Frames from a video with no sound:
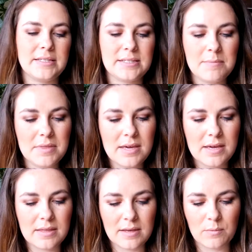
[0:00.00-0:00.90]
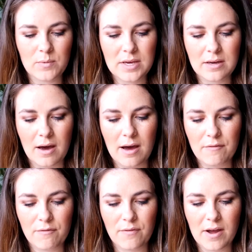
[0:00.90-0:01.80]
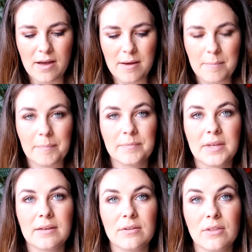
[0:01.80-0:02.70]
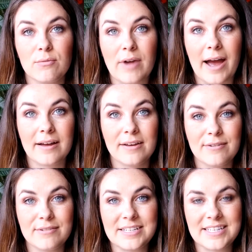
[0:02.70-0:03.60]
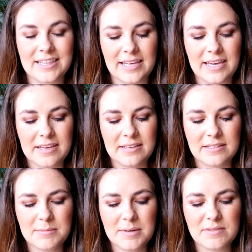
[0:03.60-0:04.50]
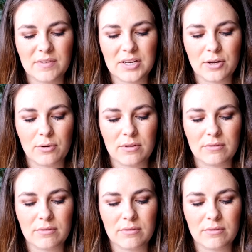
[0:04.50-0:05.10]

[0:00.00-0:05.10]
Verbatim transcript: then something that we got from the rack recently. Sometimes it's fun to go to